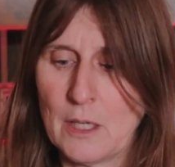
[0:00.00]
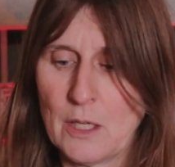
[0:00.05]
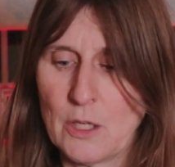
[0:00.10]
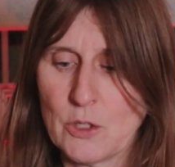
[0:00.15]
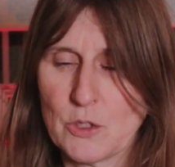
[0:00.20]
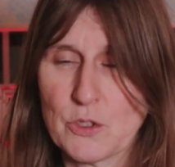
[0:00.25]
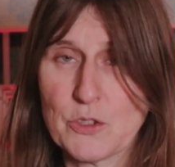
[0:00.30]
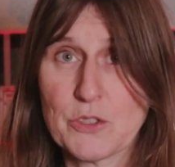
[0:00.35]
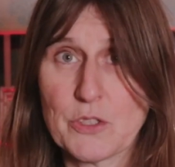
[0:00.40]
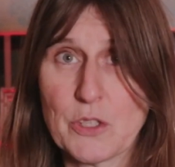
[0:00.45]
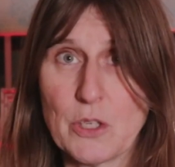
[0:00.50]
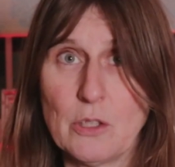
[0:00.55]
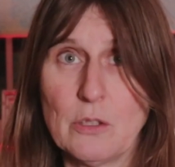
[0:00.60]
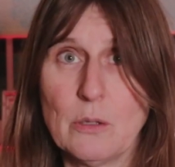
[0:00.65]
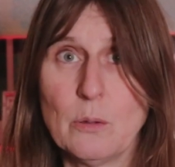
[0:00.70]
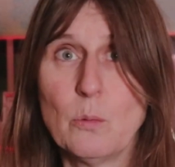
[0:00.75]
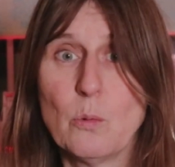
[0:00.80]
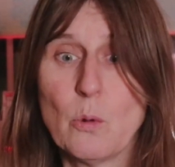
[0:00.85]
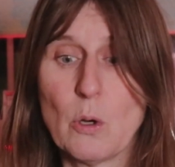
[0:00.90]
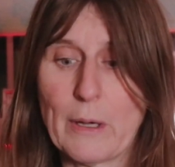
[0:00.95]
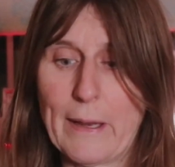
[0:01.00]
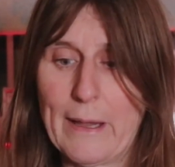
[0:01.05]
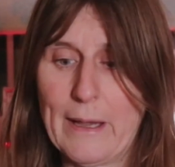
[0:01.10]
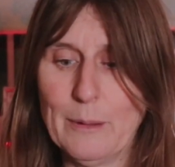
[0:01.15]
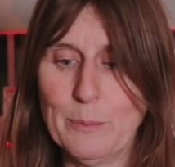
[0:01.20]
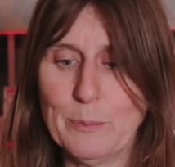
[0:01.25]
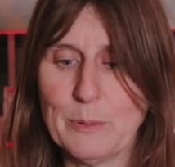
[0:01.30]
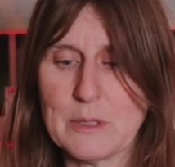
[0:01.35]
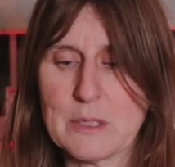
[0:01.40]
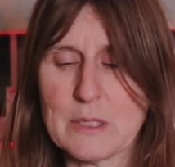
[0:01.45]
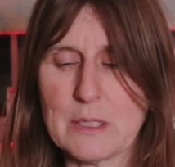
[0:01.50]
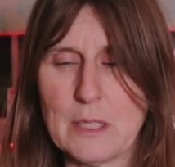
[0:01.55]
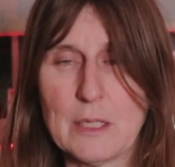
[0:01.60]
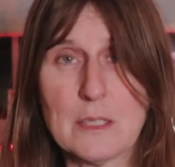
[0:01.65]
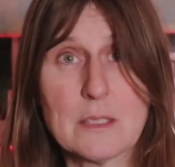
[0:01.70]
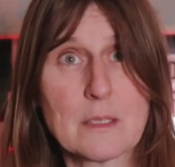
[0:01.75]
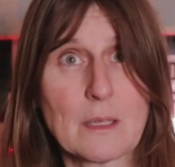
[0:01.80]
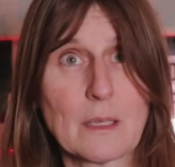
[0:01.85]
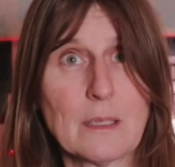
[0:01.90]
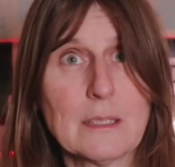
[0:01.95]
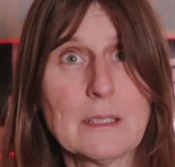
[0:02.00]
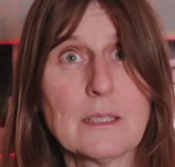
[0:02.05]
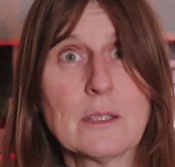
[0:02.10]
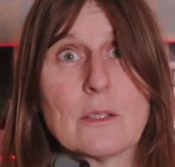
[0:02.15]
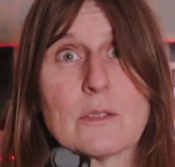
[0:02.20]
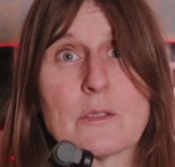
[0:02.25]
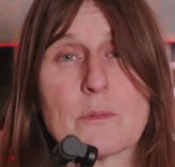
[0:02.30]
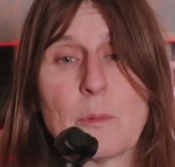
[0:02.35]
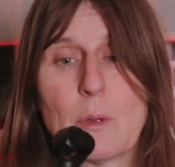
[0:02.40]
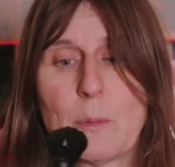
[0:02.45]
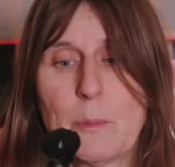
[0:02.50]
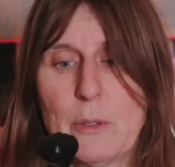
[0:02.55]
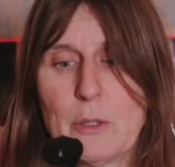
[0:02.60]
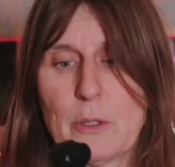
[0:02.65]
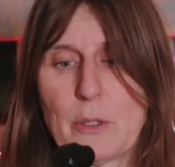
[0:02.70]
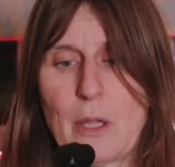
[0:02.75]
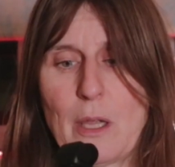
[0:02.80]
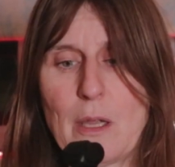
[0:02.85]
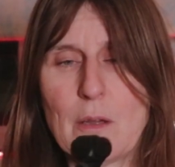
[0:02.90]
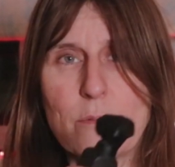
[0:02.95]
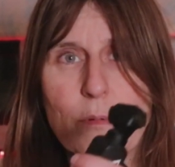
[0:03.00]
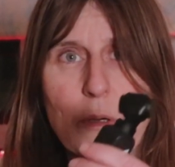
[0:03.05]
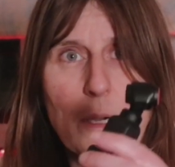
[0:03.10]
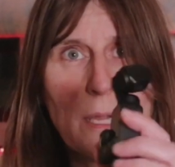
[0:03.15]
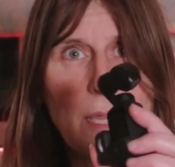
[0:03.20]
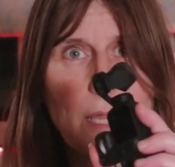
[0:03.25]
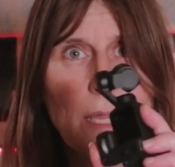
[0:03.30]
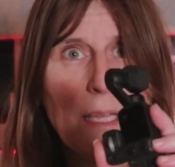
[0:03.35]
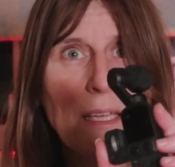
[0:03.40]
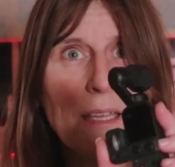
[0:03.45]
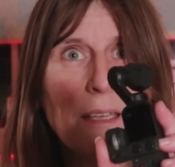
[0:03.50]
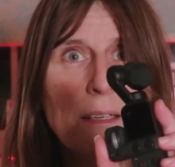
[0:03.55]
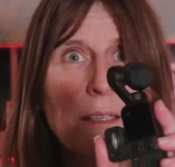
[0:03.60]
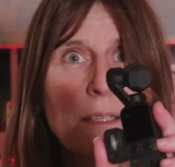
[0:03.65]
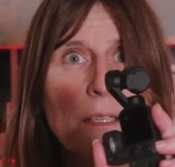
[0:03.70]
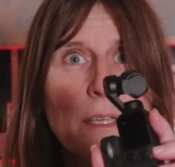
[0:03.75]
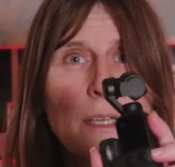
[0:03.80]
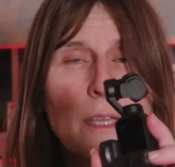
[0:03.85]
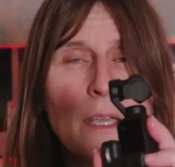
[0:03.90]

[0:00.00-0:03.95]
So what happens is the little Osmo Pocket right here